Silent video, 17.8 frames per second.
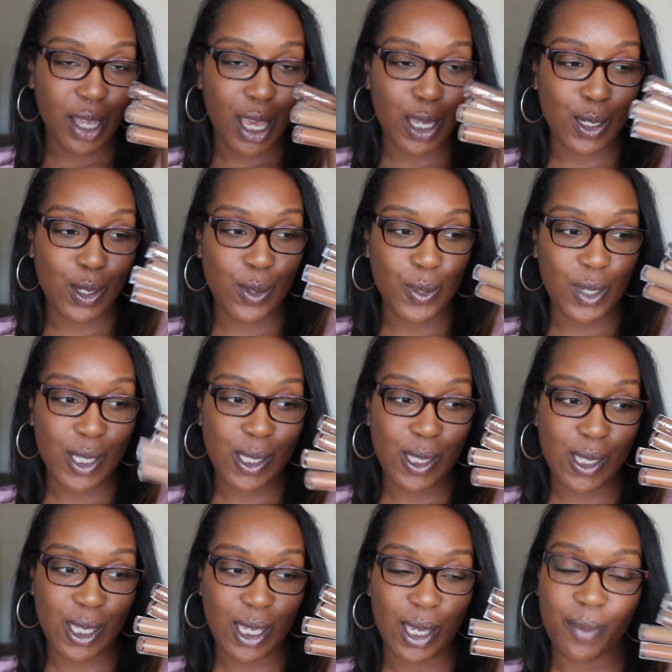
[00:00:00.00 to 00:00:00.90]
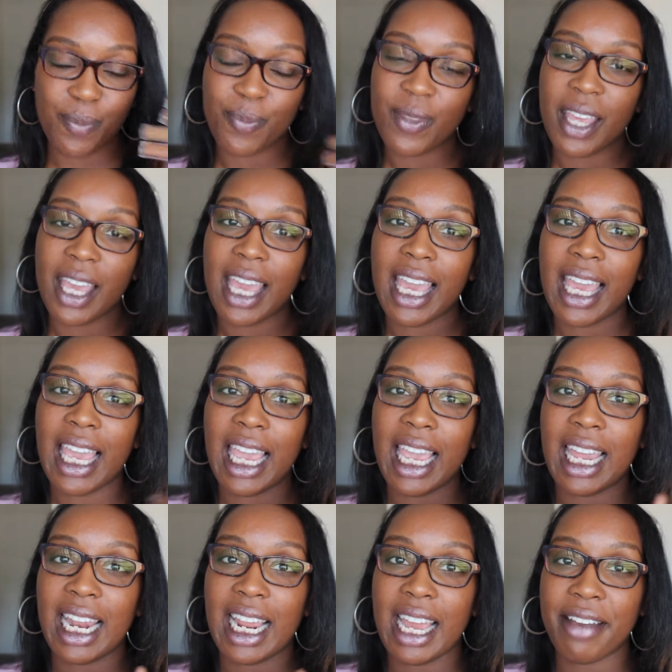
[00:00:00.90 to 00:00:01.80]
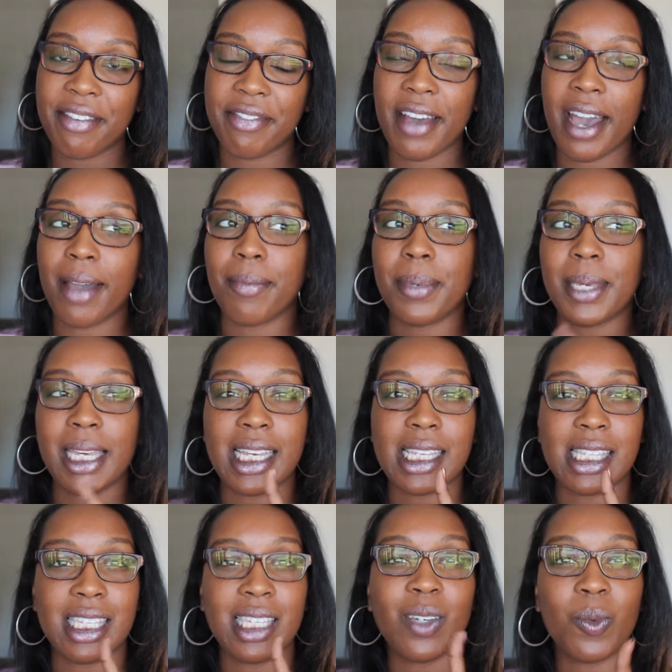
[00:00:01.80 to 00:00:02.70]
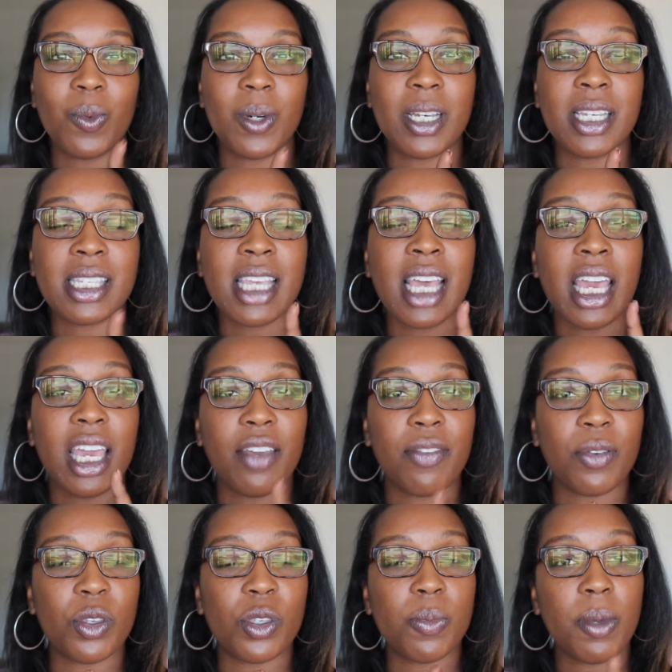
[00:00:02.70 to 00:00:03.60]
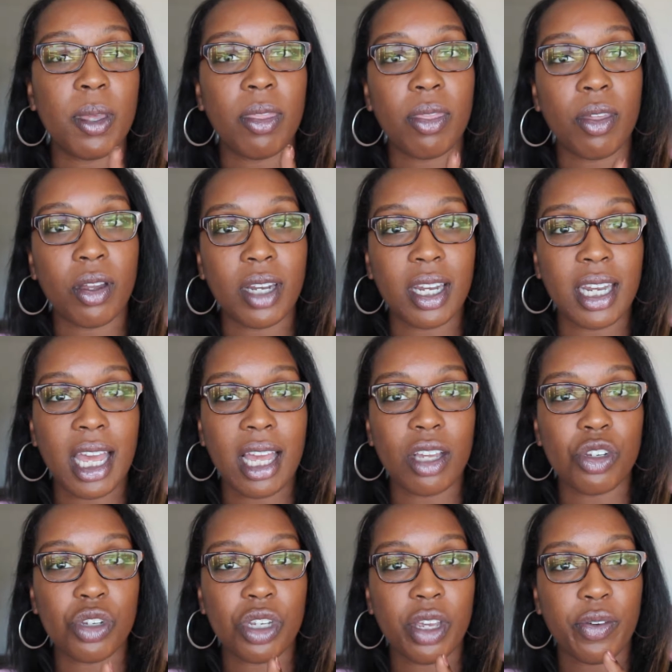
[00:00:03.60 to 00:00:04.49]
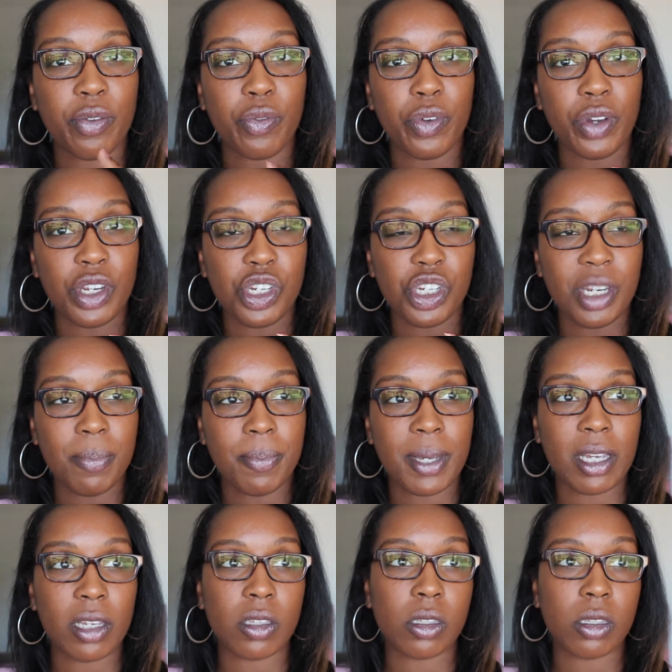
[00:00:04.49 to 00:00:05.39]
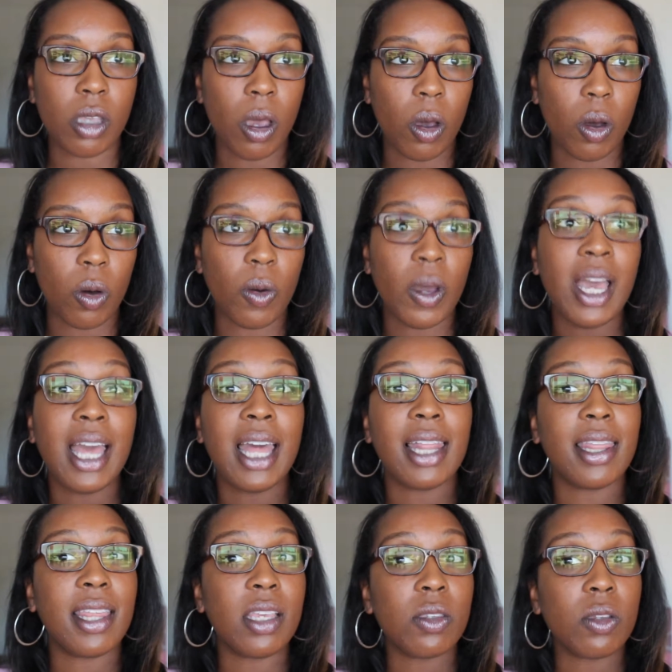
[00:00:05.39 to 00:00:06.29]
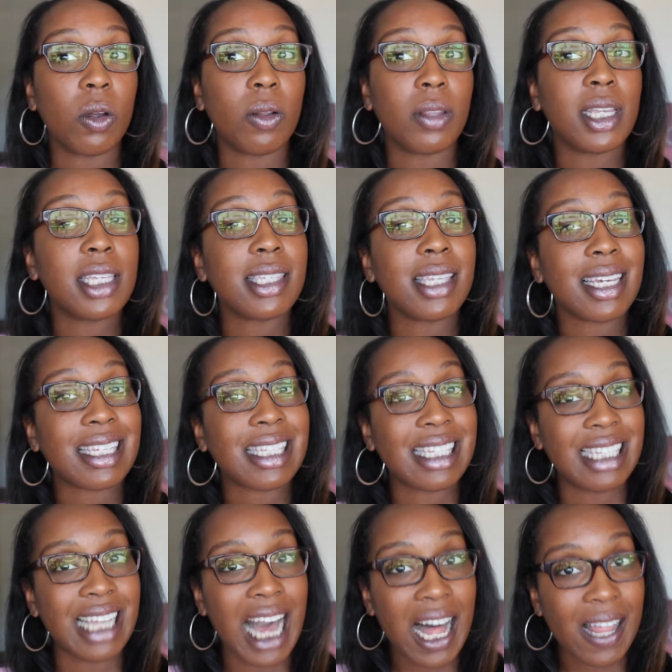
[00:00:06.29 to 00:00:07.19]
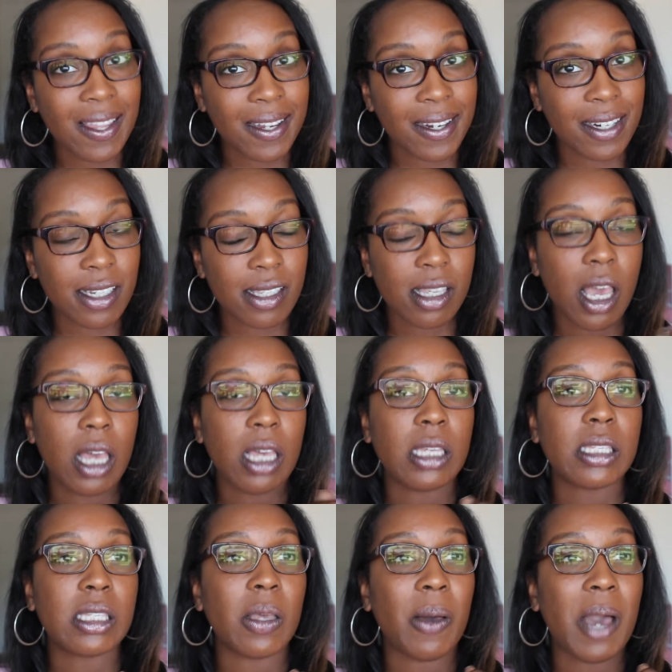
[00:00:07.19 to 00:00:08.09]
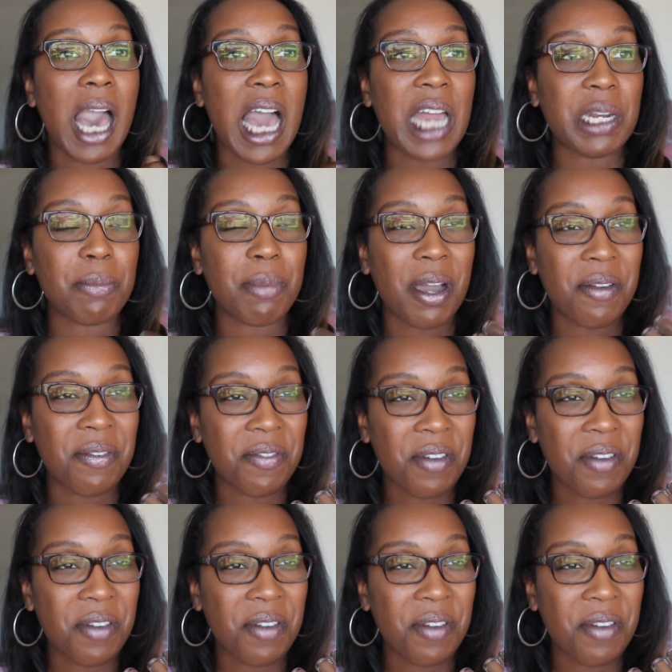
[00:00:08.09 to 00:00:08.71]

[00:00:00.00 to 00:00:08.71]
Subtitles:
as you can see, and I got 5 because it was, if you spend $30 you get free shipping. So these are only $6, so I had to buy